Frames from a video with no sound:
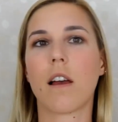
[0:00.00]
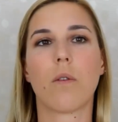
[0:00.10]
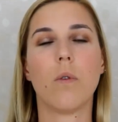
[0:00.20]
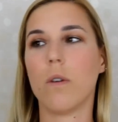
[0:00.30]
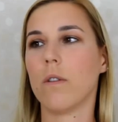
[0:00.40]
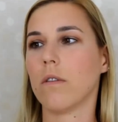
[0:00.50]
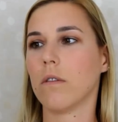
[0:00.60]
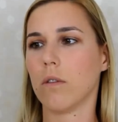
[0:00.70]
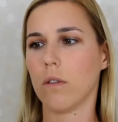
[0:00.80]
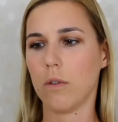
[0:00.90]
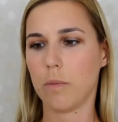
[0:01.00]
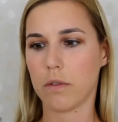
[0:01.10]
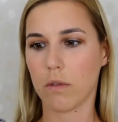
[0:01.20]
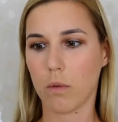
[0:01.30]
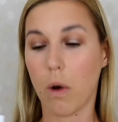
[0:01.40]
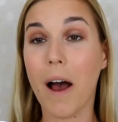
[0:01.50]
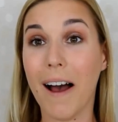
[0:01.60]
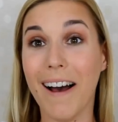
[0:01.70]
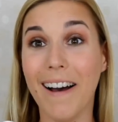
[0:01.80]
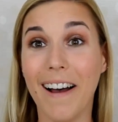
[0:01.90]
Ooh, oops.
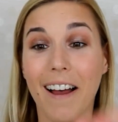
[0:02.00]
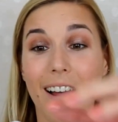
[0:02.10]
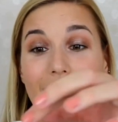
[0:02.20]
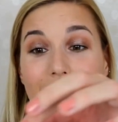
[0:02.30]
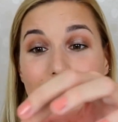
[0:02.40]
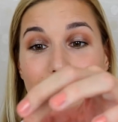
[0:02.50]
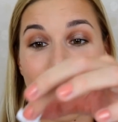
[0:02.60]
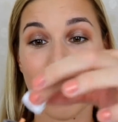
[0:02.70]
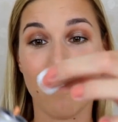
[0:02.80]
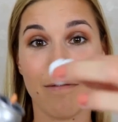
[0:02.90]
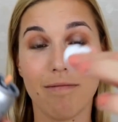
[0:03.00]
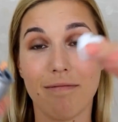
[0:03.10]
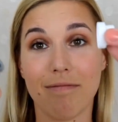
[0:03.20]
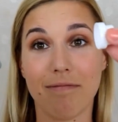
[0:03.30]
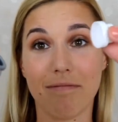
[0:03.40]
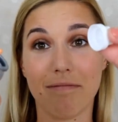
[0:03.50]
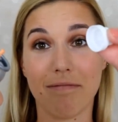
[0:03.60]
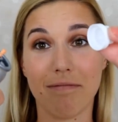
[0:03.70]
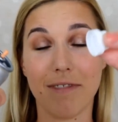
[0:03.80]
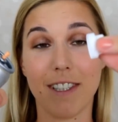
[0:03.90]
Okay.
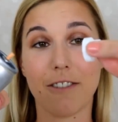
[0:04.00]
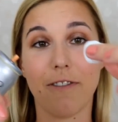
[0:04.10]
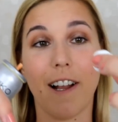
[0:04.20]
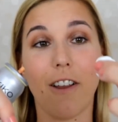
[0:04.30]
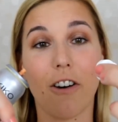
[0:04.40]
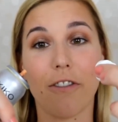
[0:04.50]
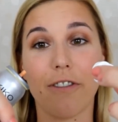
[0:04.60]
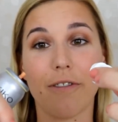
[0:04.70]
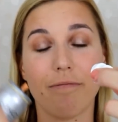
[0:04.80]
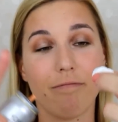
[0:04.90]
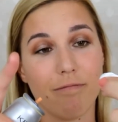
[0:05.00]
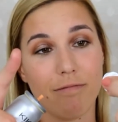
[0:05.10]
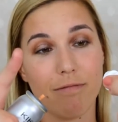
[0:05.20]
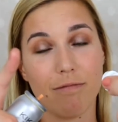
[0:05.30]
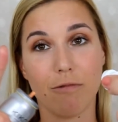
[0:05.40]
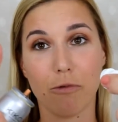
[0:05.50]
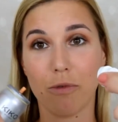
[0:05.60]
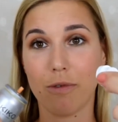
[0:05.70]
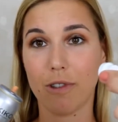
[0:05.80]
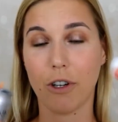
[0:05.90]
This fell off.
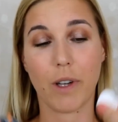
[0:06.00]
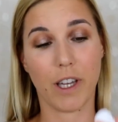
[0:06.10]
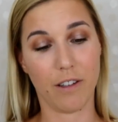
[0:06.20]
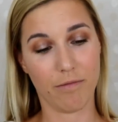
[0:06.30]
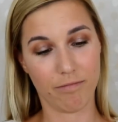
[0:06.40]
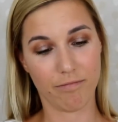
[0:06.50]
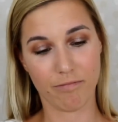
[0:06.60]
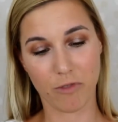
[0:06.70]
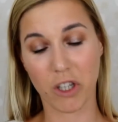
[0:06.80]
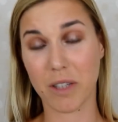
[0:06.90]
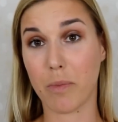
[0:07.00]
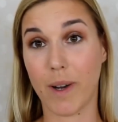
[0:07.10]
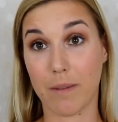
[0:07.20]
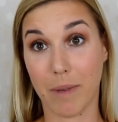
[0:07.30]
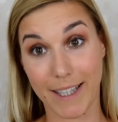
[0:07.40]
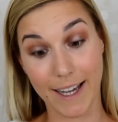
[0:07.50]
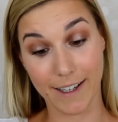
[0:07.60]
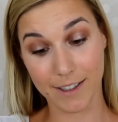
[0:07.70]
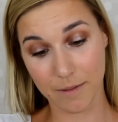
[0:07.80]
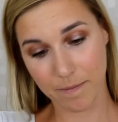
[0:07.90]
Okay. Not impressed by
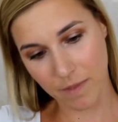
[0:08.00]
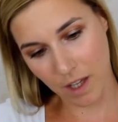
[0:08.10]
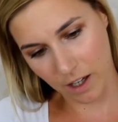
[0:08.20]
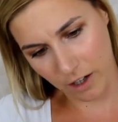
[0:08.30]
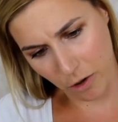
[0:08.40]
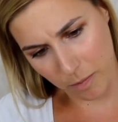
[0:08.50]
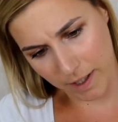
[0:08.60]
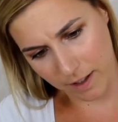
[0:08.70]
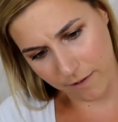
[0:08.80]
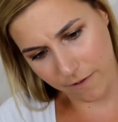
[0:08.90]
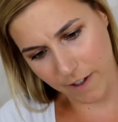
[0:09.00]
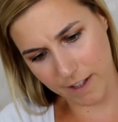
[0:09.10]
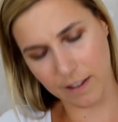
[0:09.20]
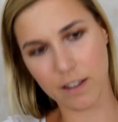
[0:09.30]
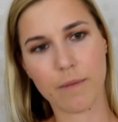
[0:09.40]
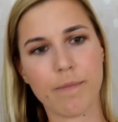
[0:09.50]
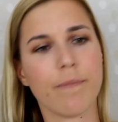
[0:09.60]
that. I hope I can fix it.